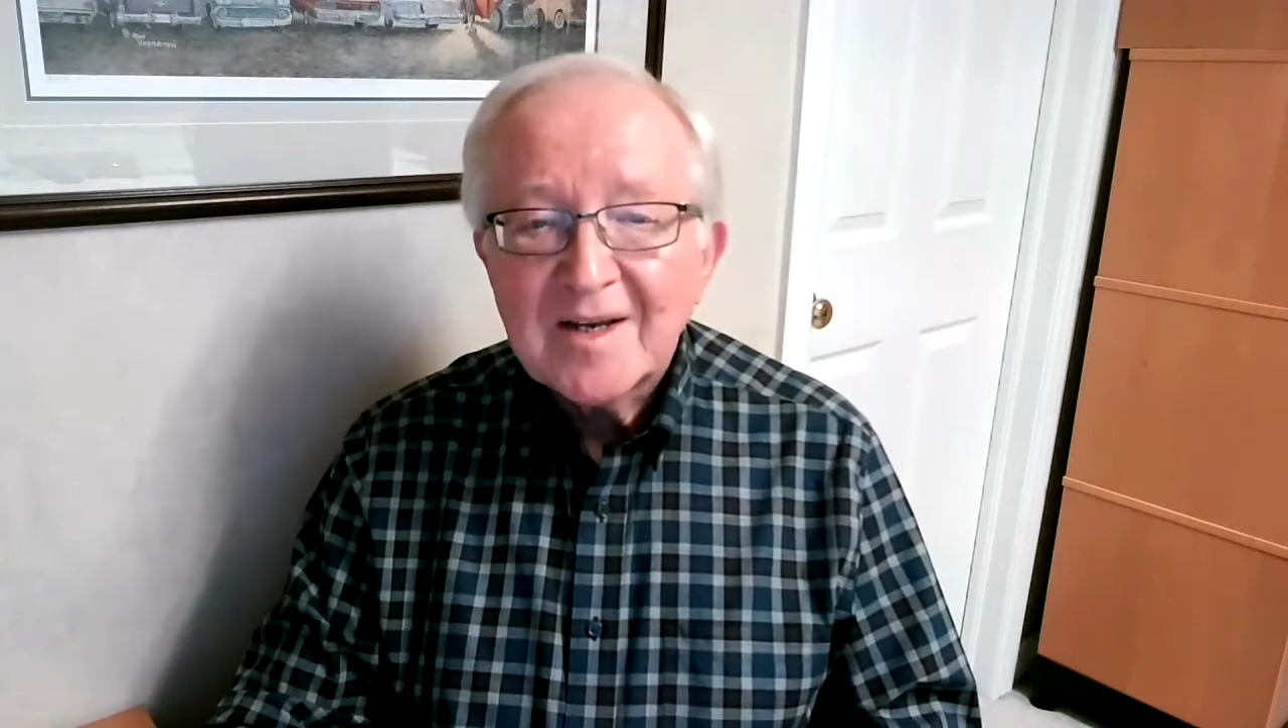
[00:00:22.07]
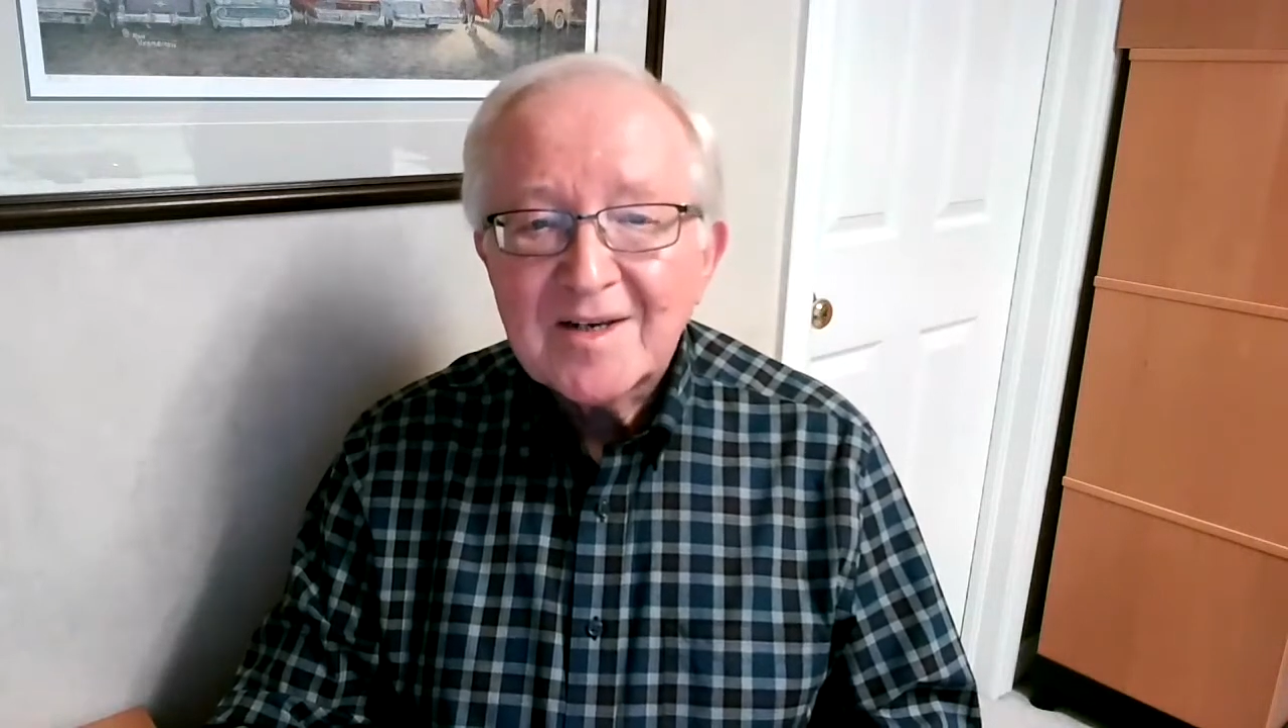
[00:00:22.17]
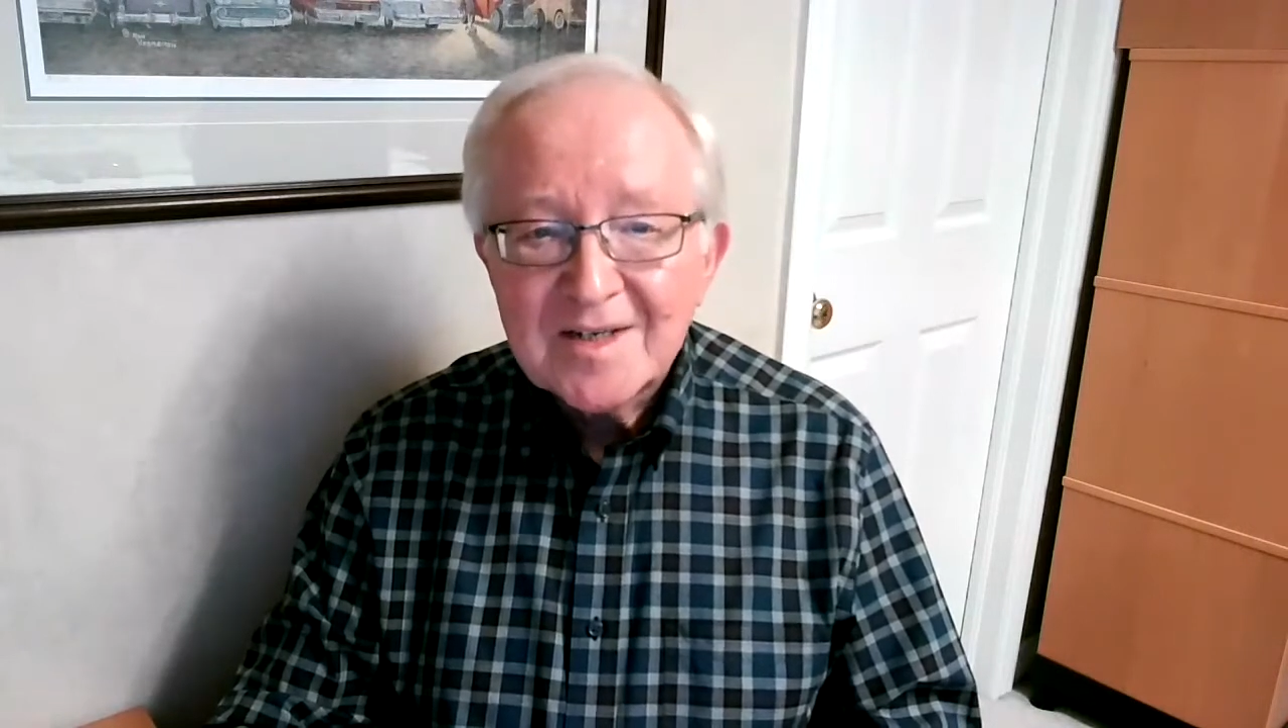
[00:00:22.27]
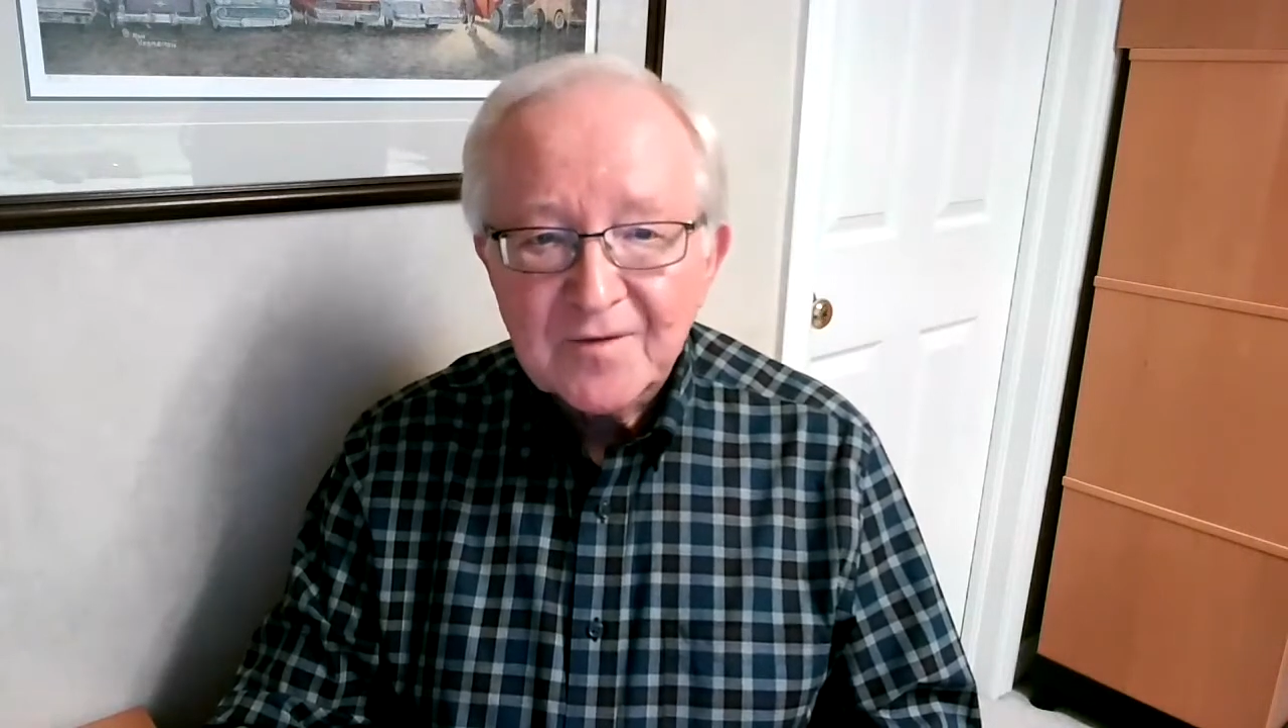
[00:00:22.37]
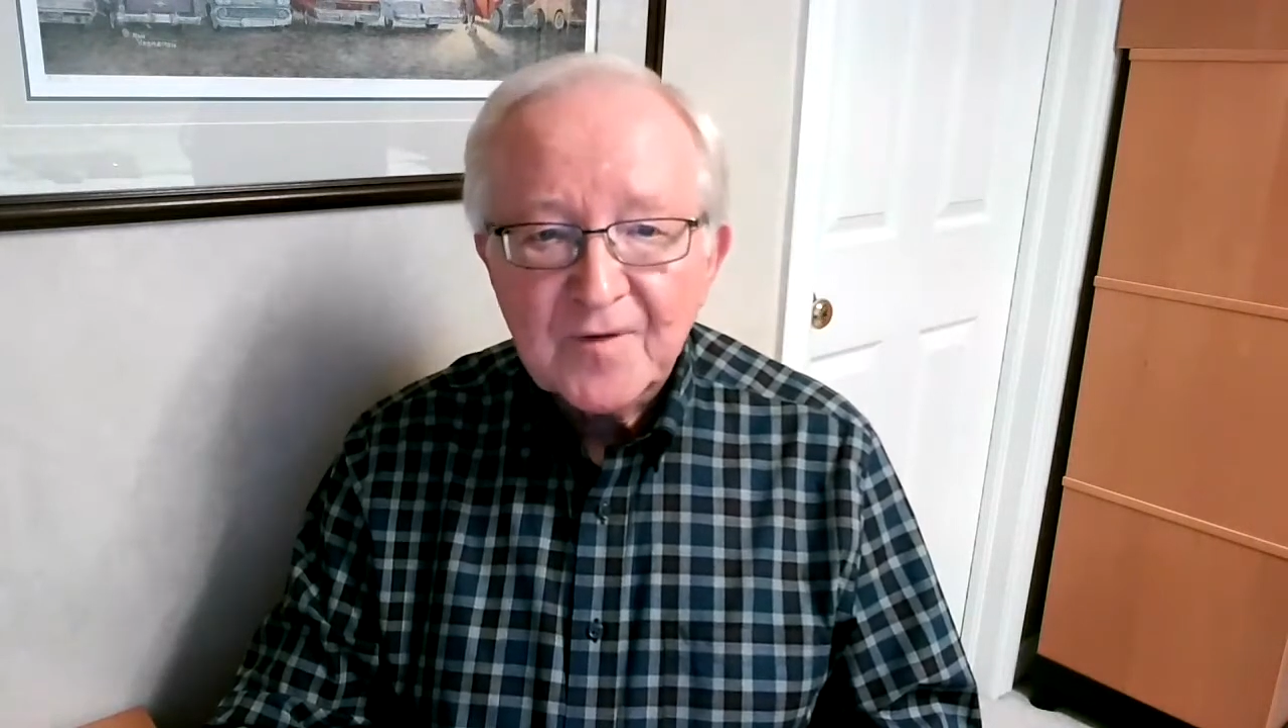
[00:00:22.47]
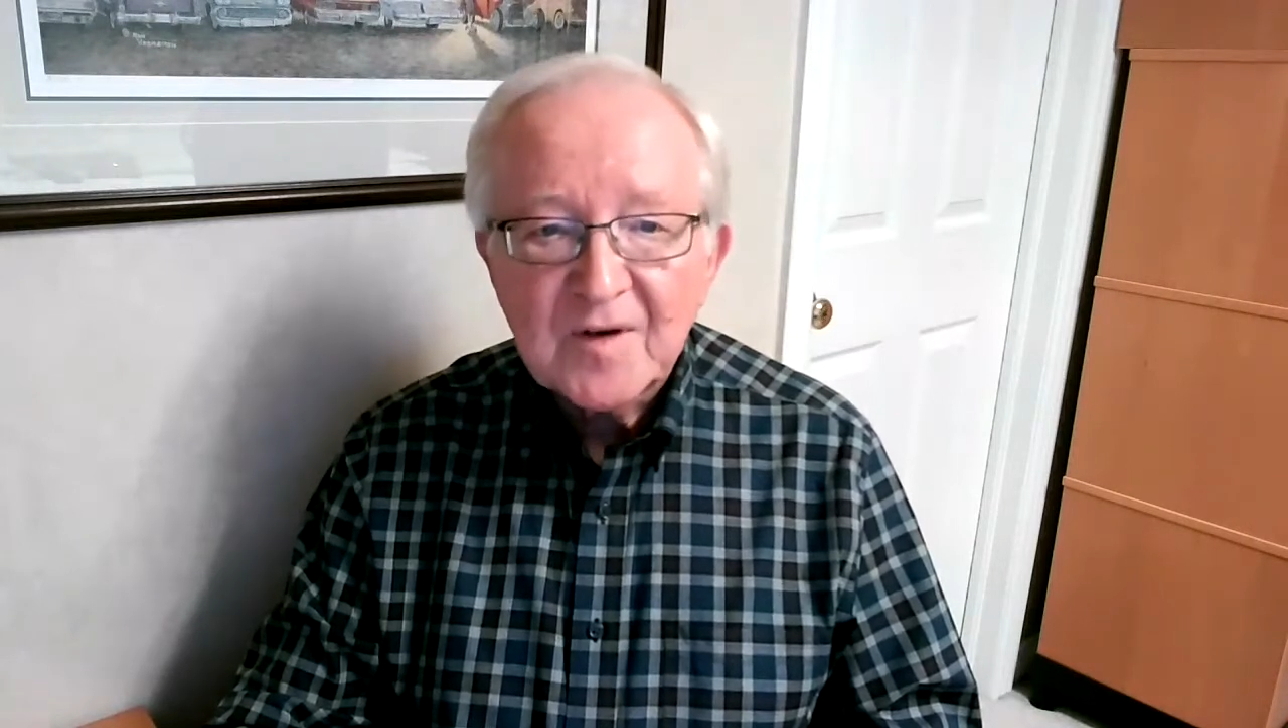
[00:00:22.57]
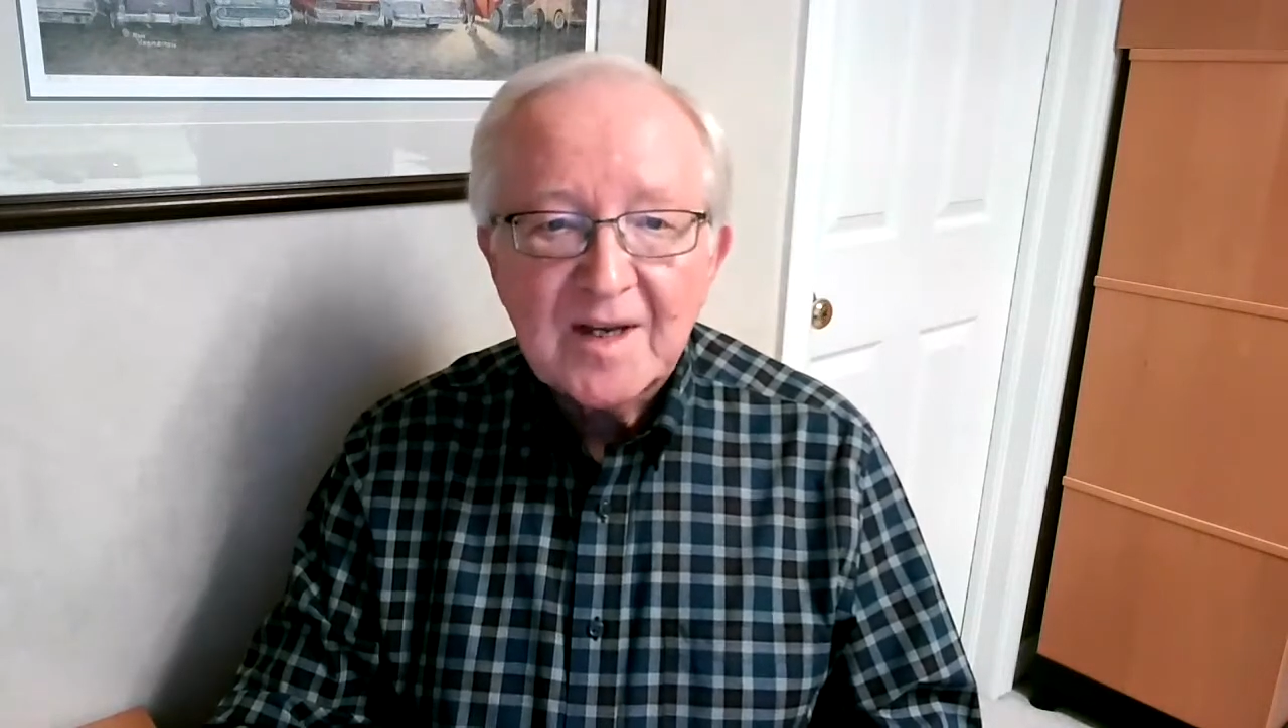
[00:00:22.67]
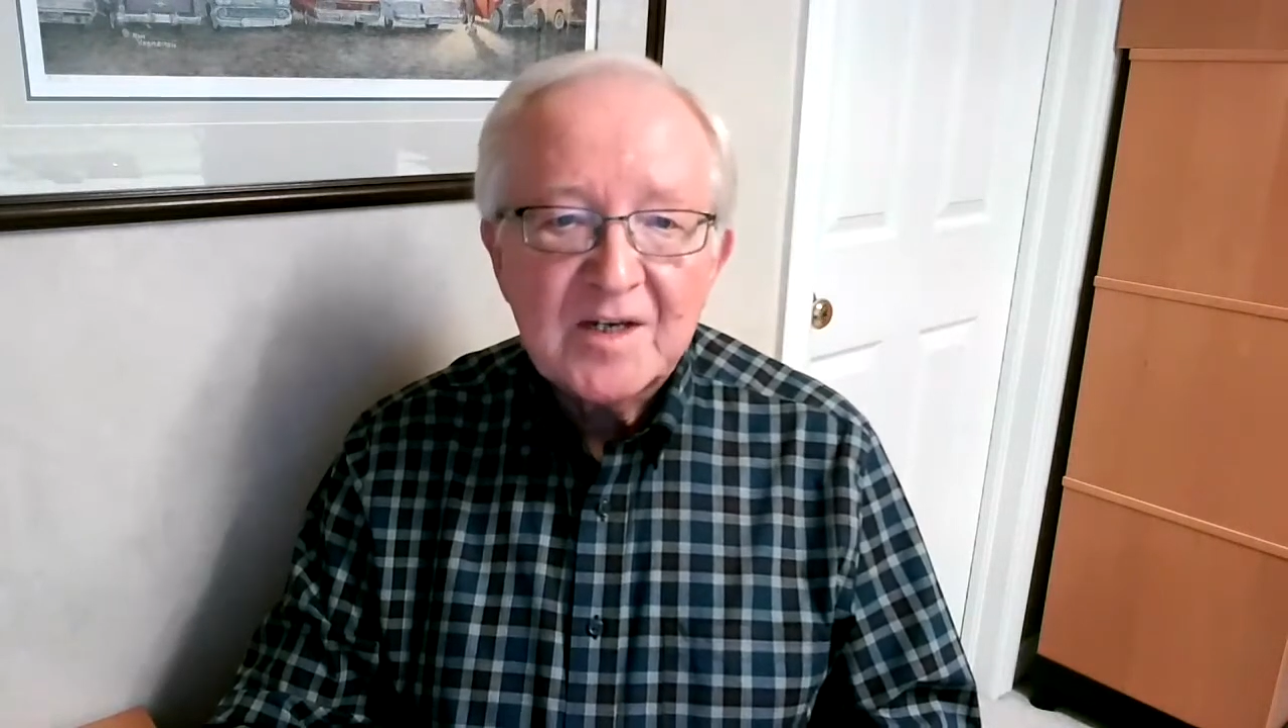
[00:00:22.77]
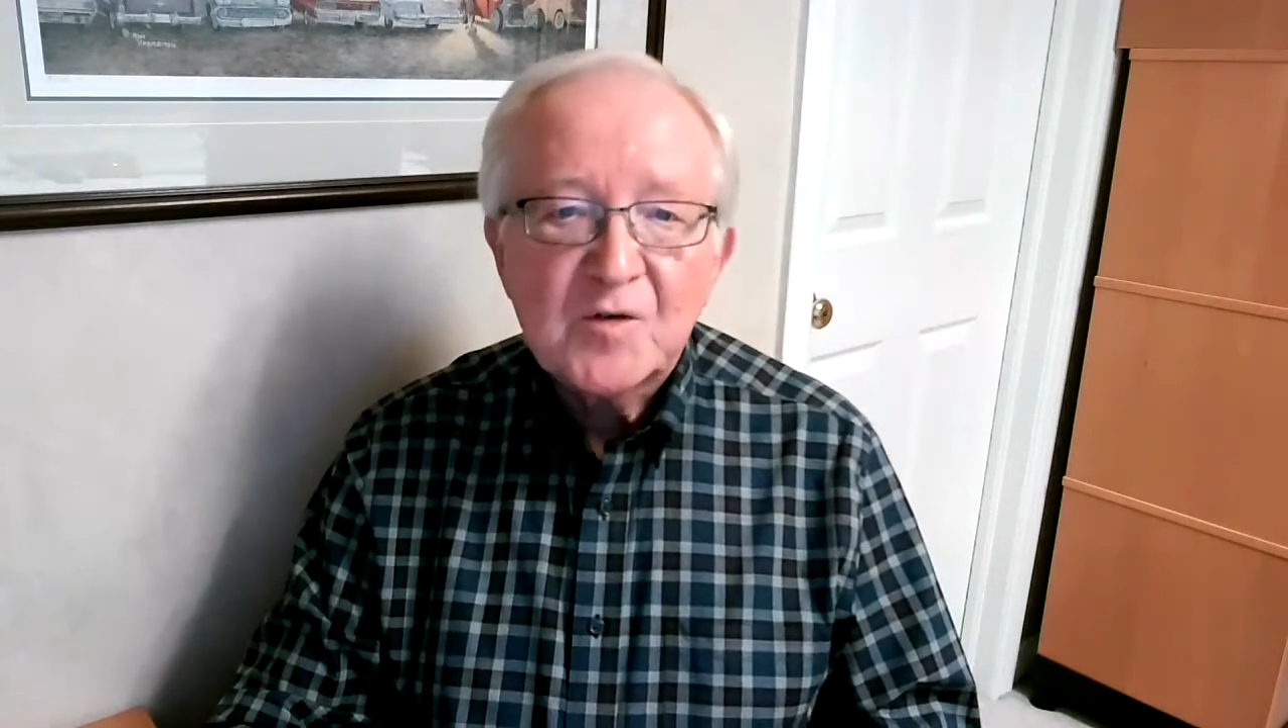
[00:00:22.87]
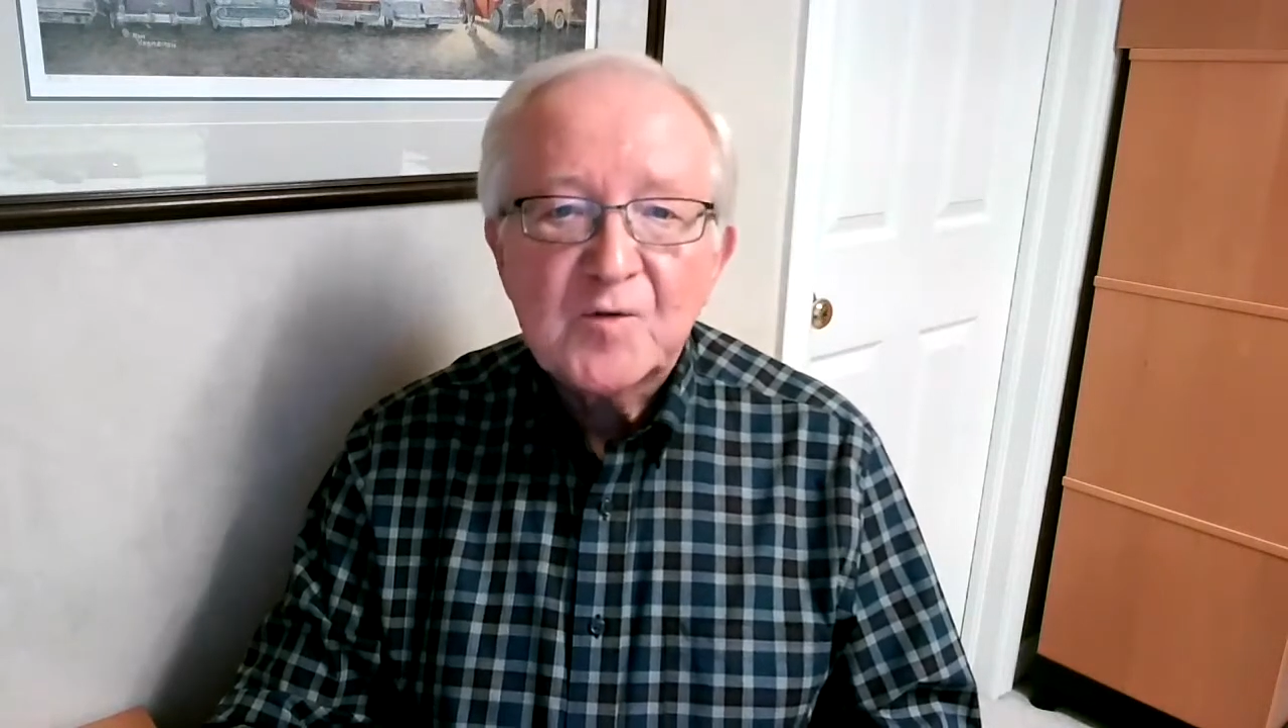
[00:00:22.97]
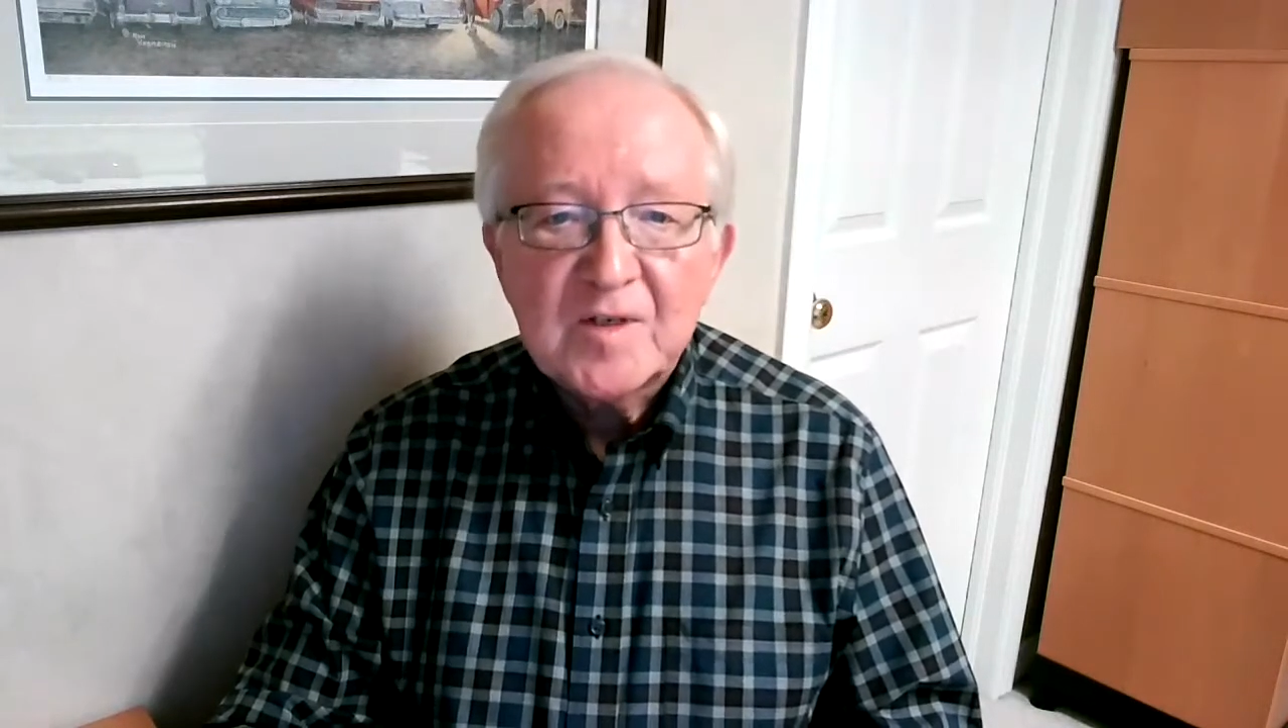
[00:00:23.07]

different industry